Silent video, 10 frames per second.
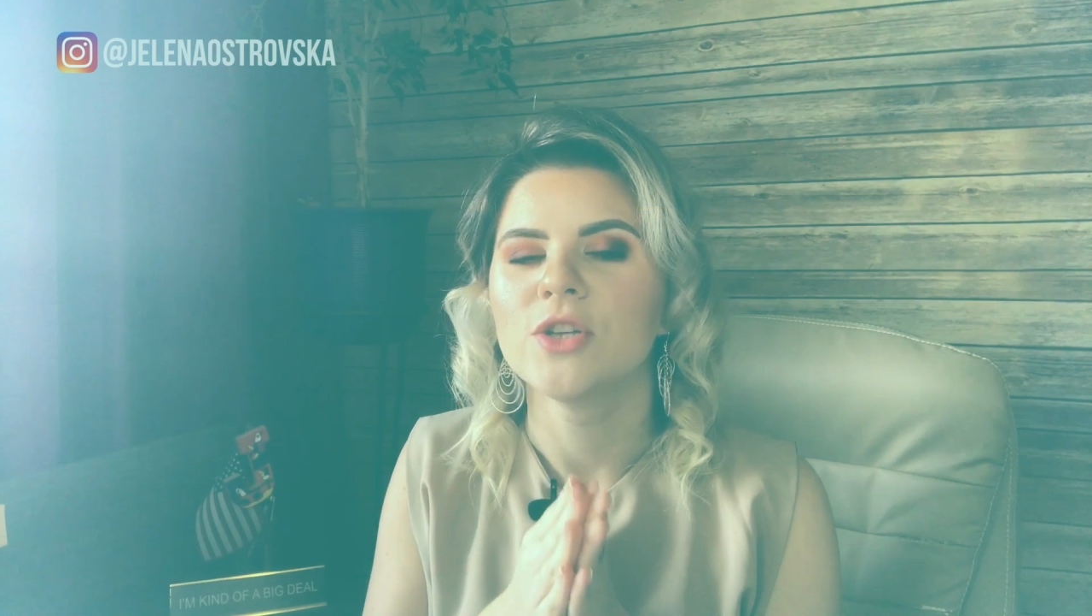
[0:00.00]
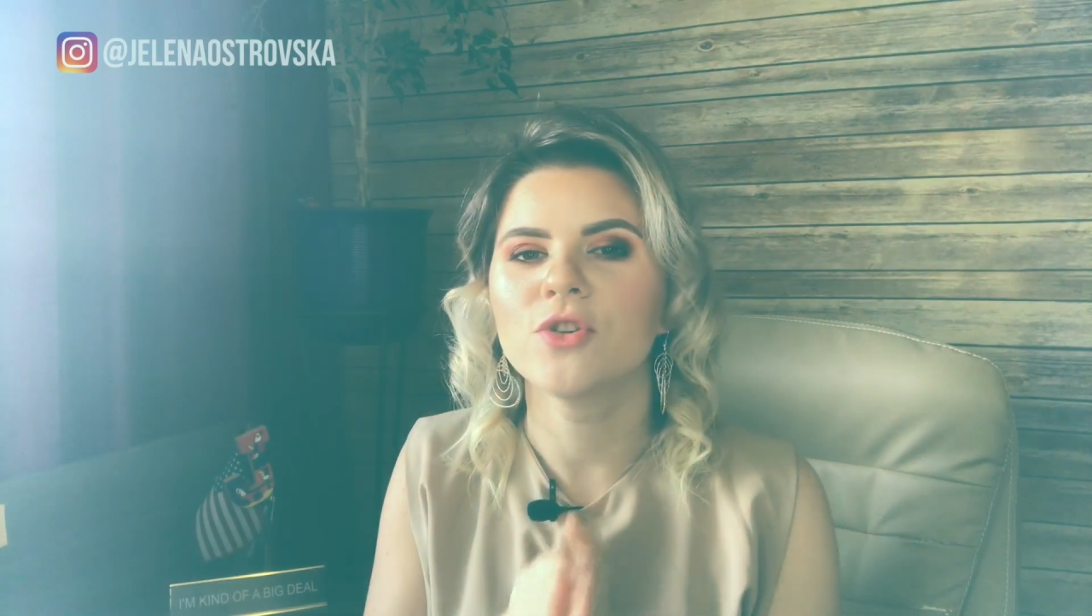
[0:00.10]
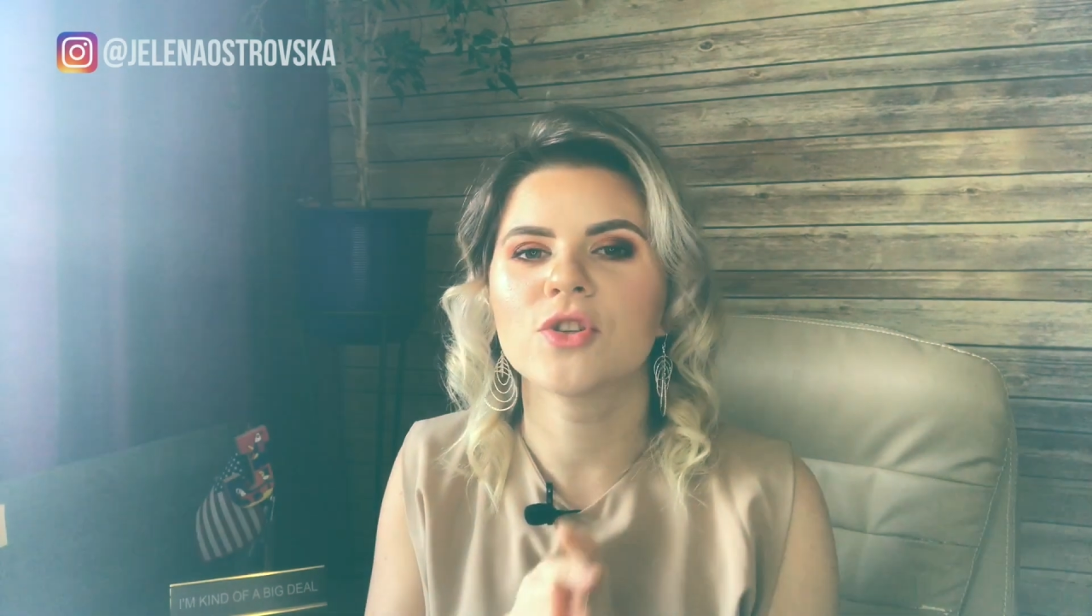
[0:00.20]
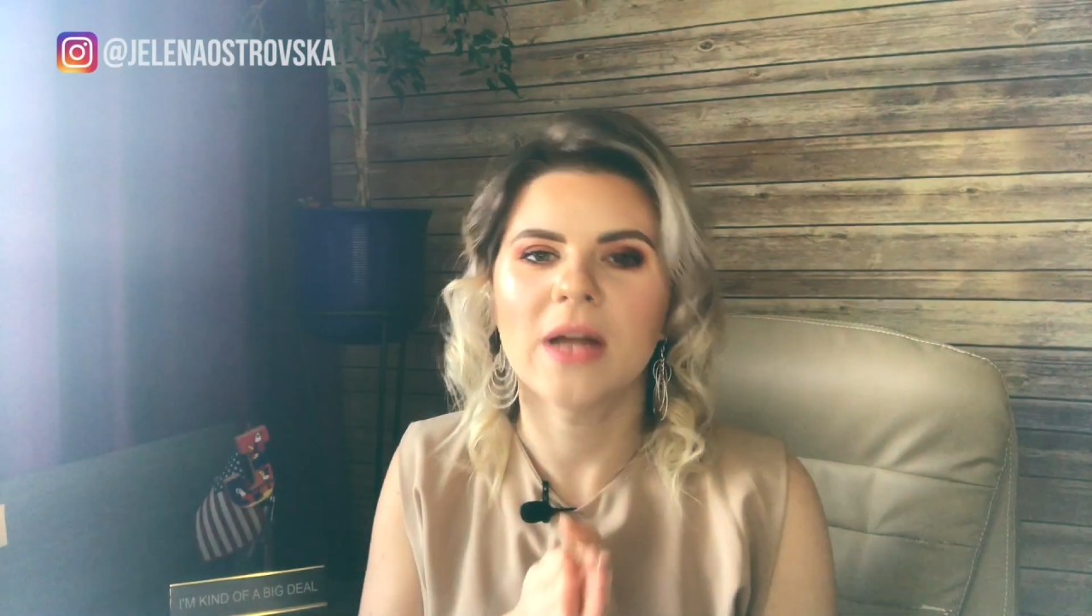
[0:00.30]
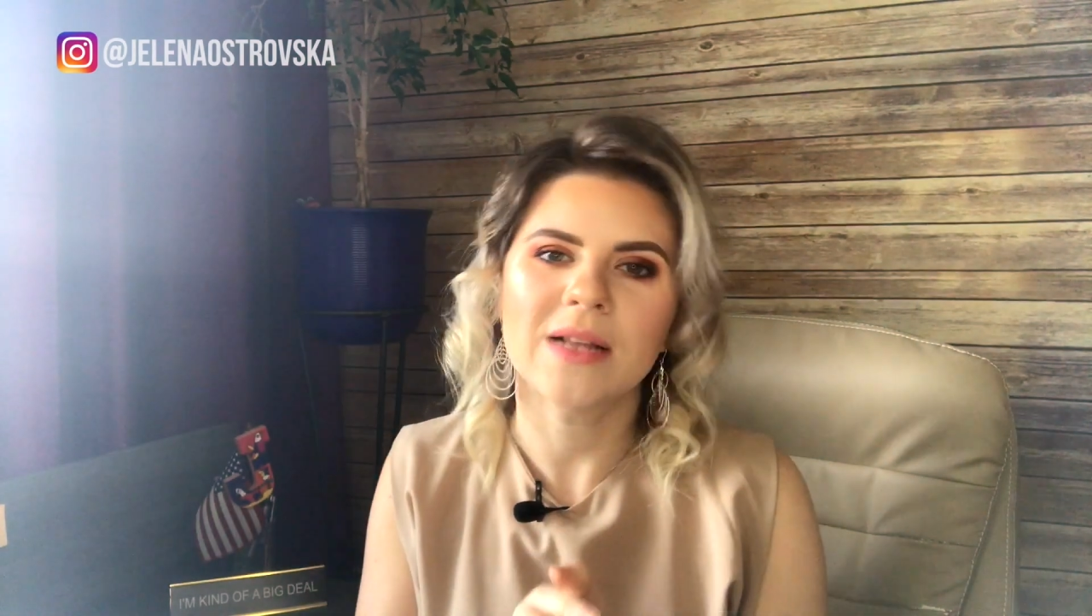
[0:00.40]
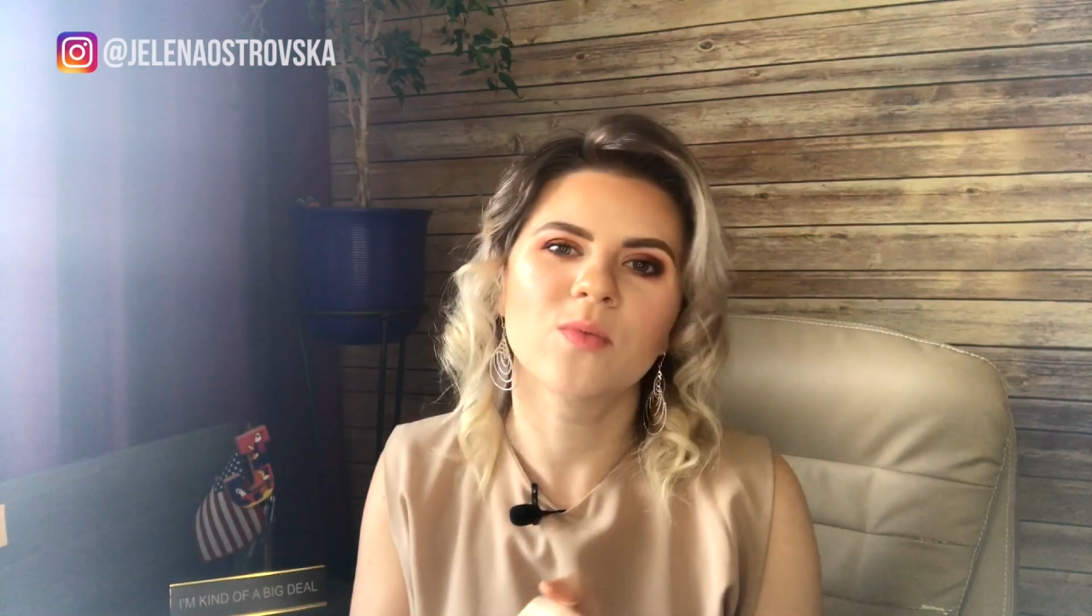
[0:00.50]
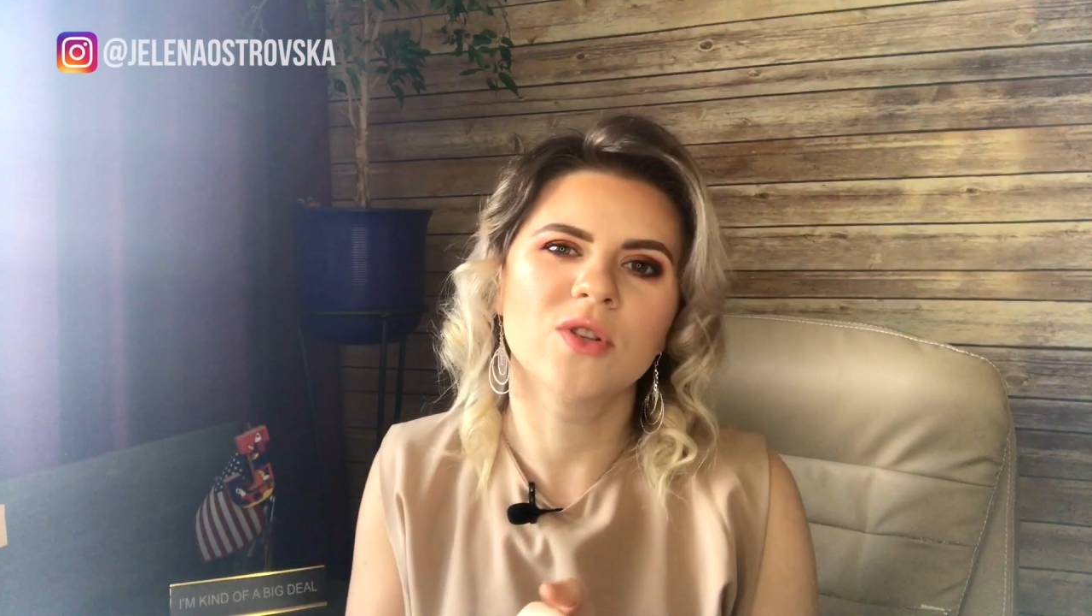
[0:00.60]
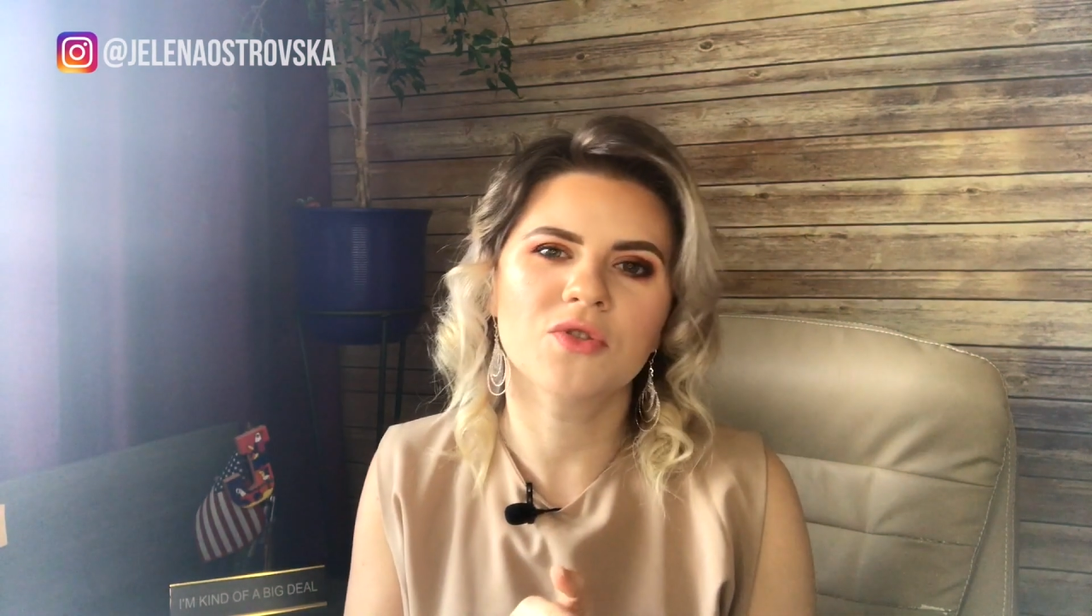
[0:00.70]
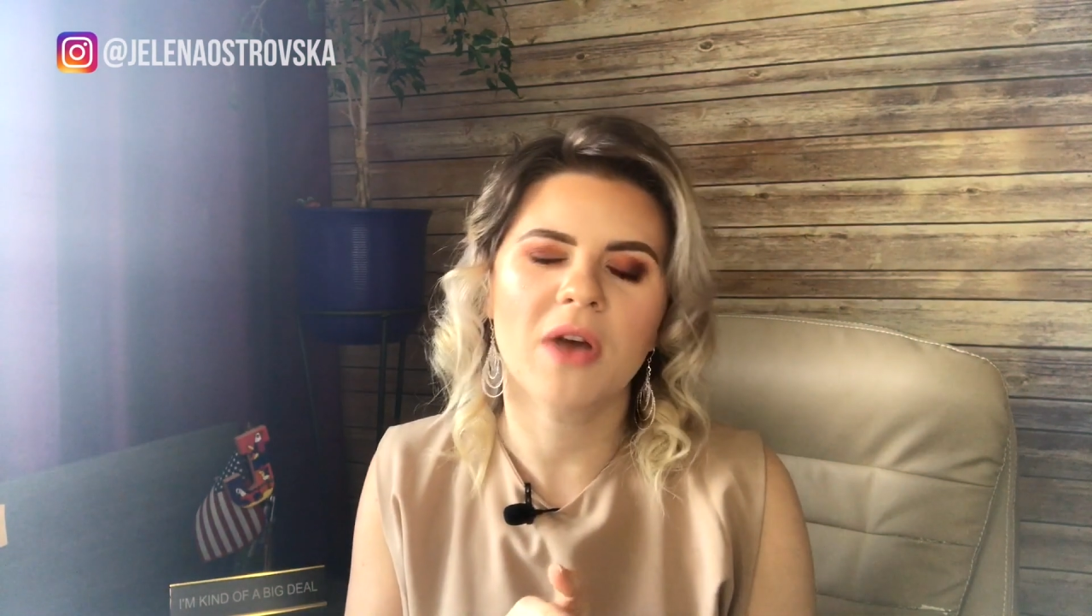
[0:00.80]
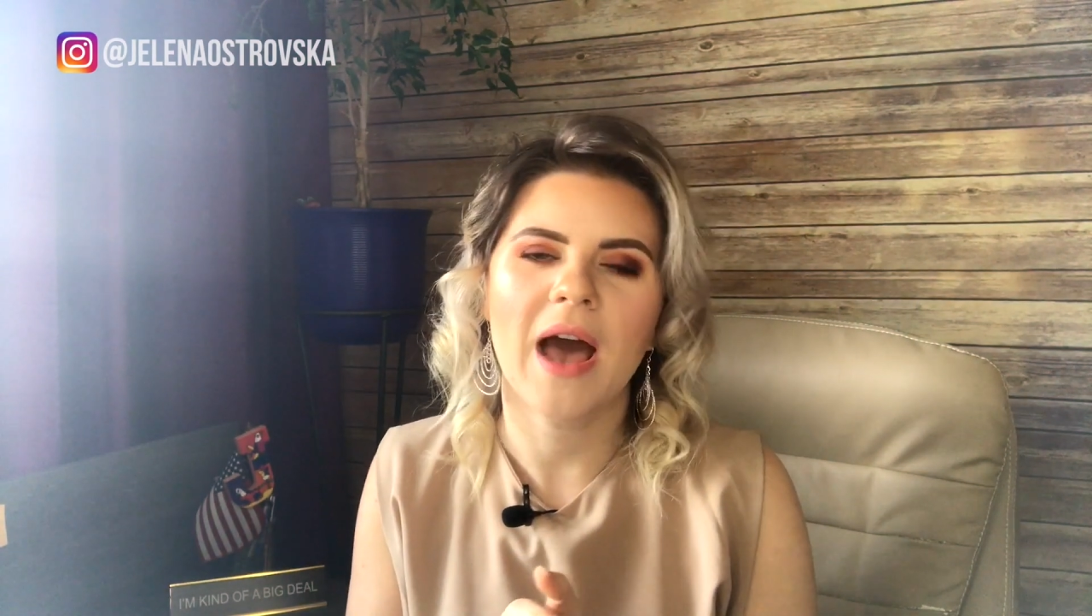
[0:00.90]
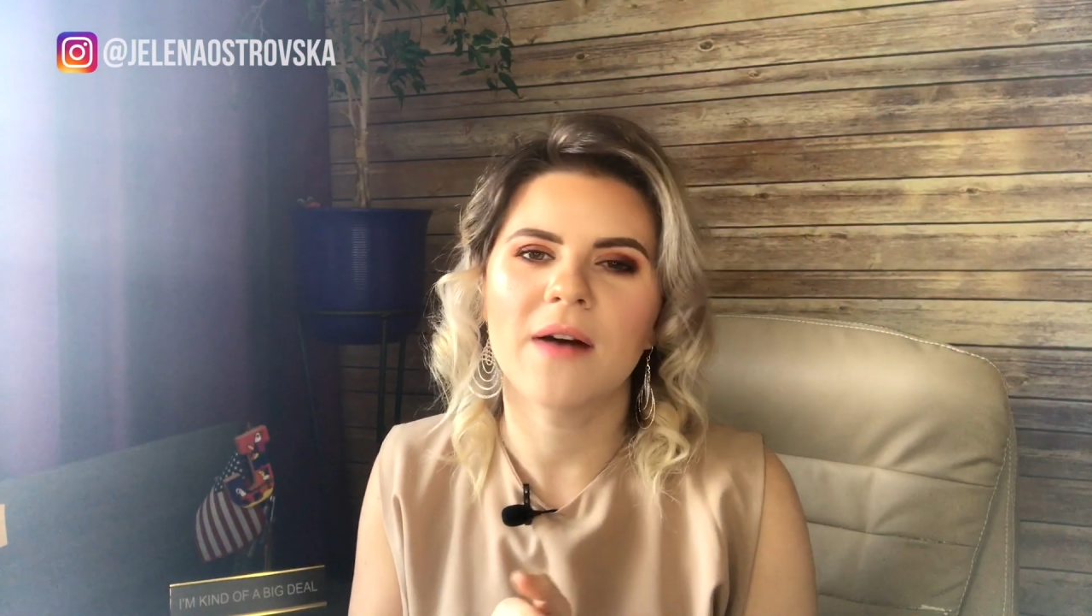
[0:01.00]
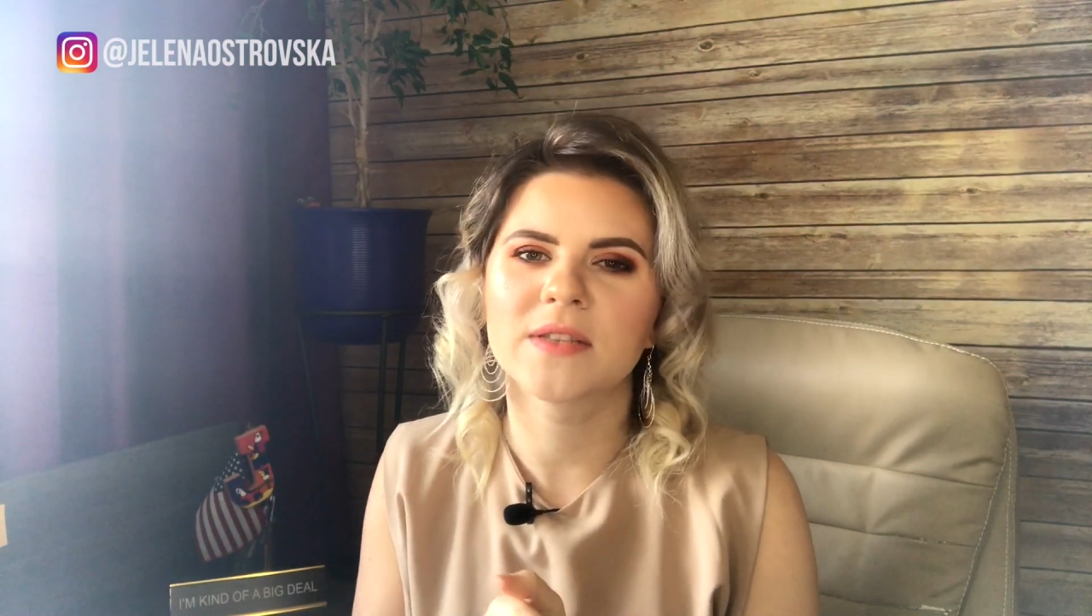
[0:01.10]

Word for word: you do not want to have